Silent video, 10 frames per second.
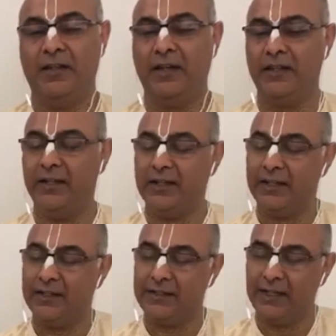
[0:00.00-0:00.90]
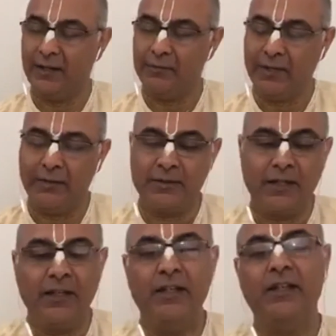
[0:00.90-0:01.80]
And yet at the same time,
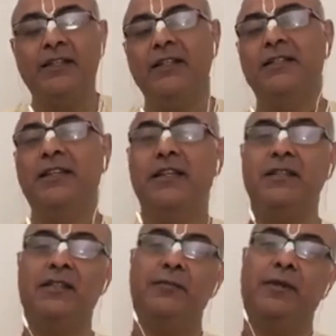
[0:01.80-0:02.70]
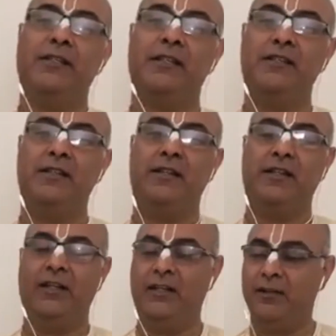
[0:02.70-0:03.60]
suddenly she sees the messenger
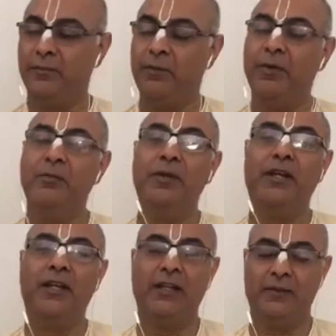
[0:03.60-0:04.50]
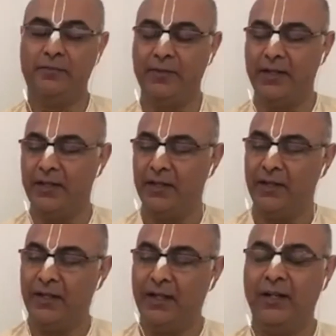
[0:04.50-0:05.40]
again, the bumblebee again.
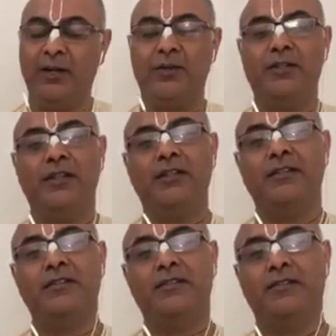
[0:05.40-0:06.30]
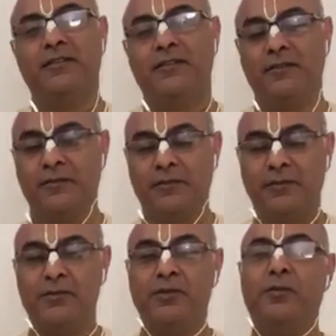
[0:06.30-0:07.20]
And now she is
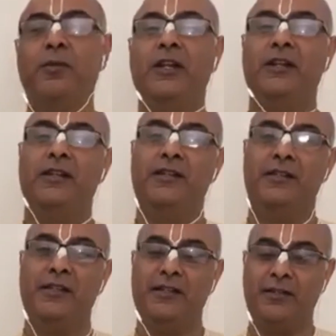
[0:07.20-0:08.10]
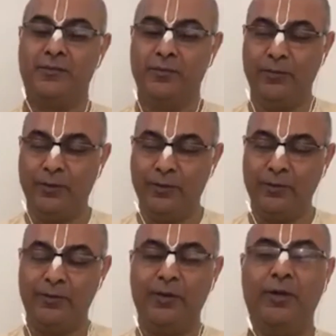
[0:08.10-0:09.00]
jubilant and she is
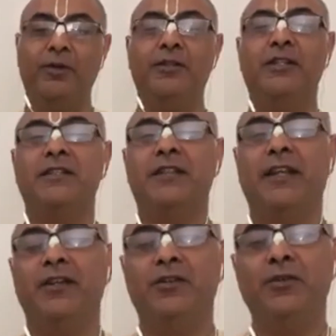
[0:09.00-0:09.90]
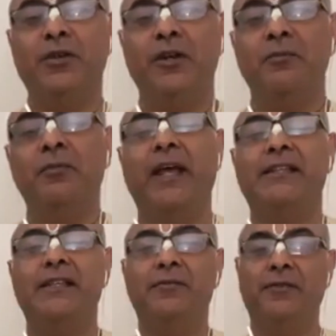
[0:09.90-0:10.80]
more, she is trying to
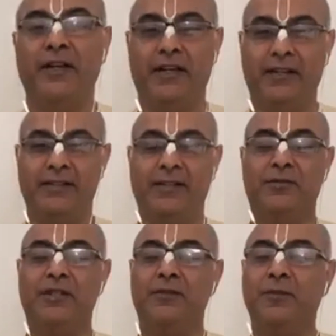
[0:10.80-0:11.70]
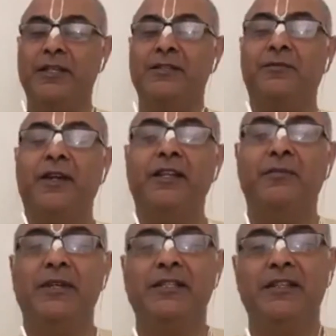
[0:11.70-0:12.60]
pacify, as if she is pacifying the
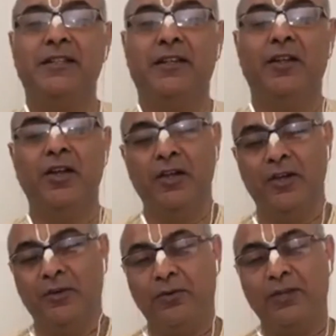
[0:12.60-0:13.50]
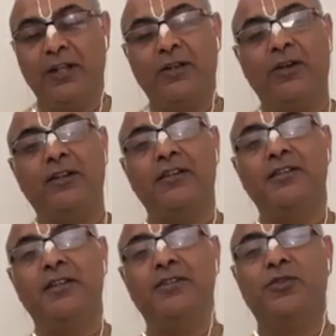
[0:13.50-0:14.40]
messenger. Oh, that Lord
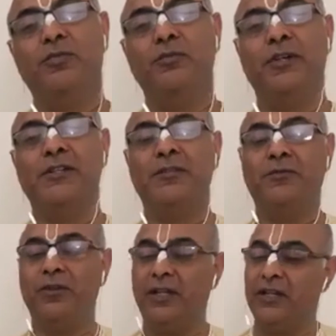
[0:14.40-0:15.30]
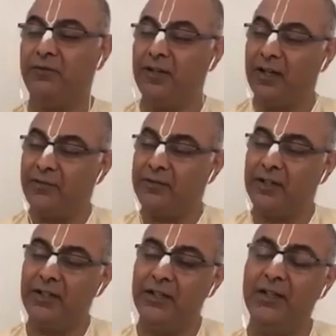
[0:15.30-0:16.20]
Krishna is so merciful that even after
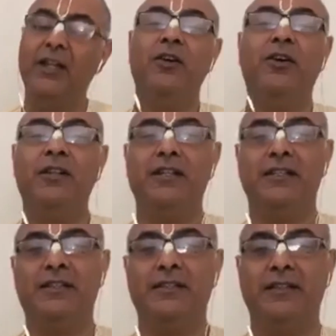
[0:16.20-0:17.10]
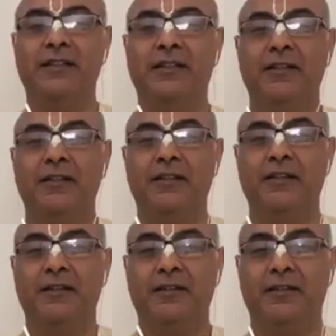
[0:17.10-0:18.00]
hearing all these
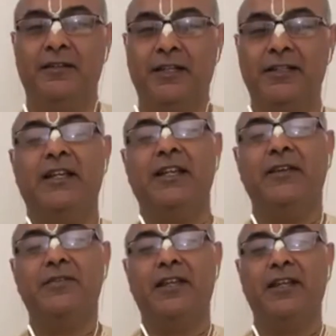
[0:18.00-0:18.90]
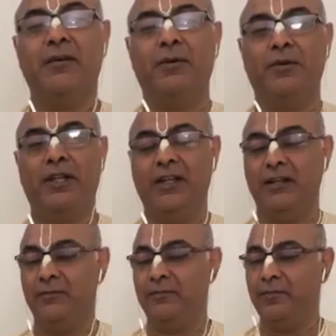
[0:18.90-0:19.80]
things that I have said about
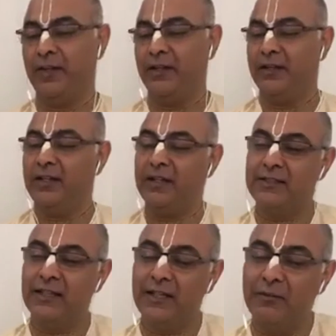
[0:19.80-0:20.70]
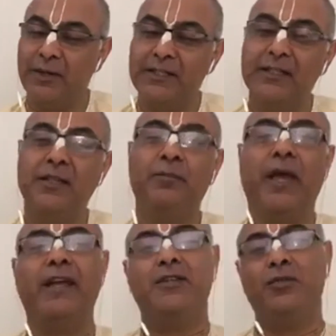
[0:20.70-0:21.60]
him, he has sent the messenger
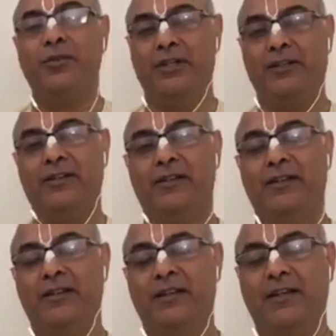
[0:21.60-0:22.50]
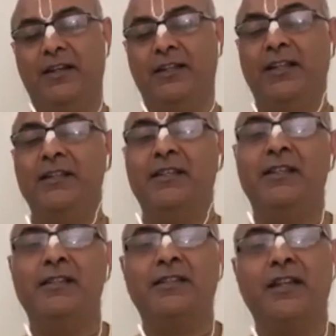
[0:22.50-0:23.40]
back to me. And then she
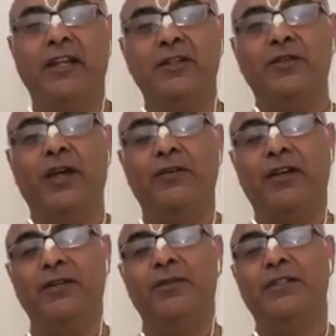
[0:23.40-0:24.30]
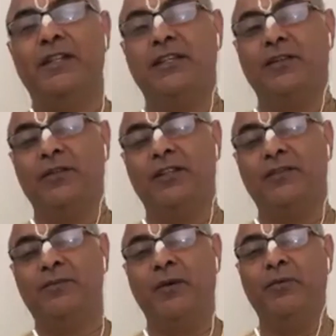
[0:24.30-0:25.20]
is trying to have a conversation with this
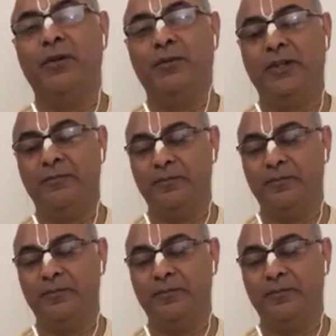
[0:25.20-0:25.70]
bumblebee.